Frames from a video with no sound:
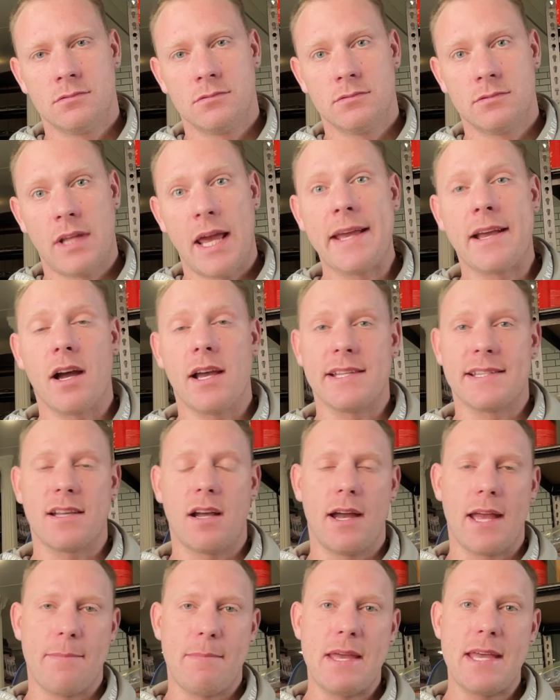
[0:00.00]
Hey guys,
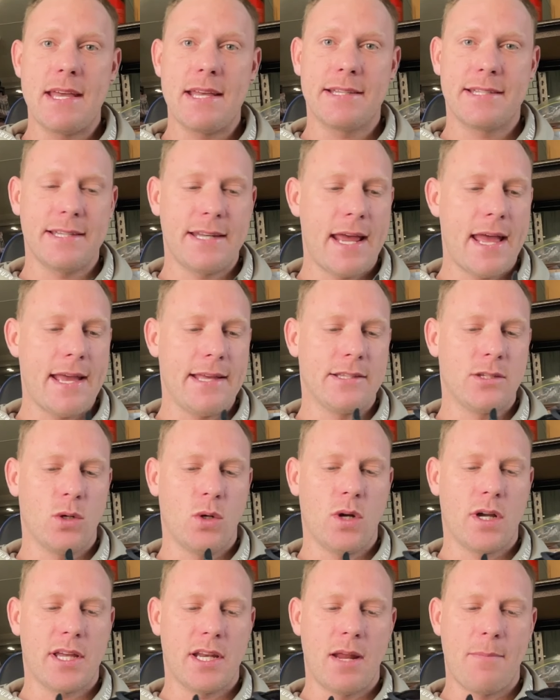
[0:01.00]
I am here today
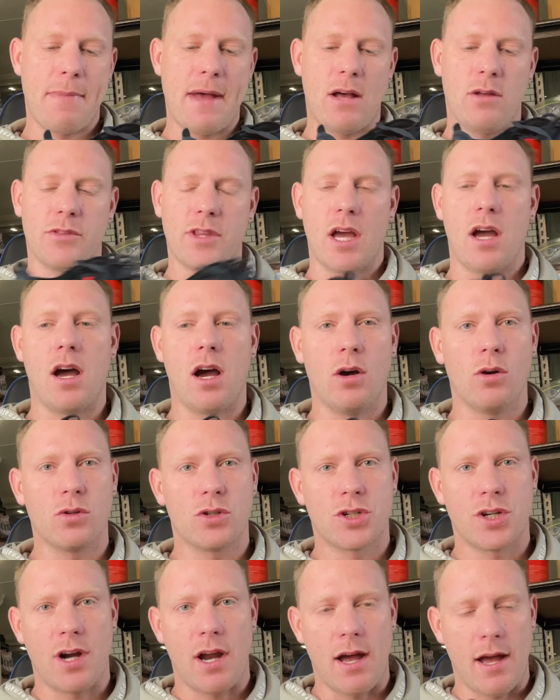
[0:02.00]
talking about the
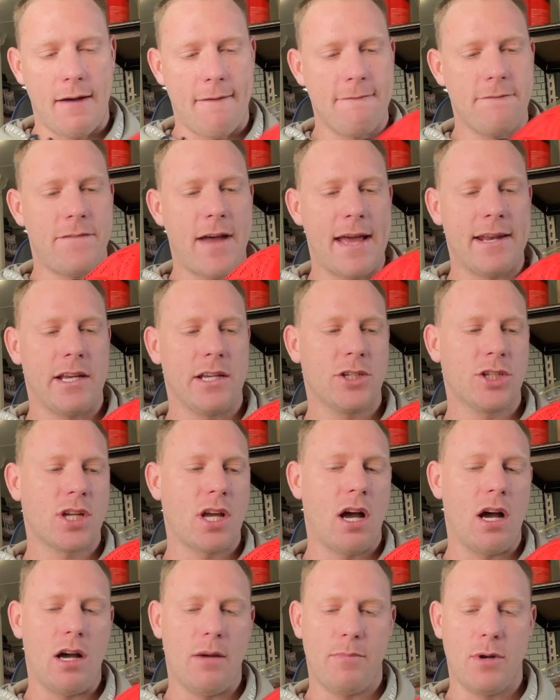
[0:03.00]
Ultra Vanish
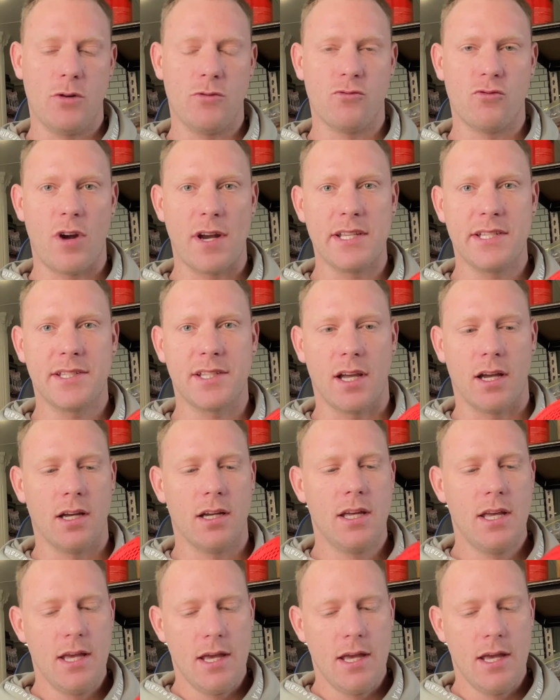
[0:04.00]
Carbon Racer.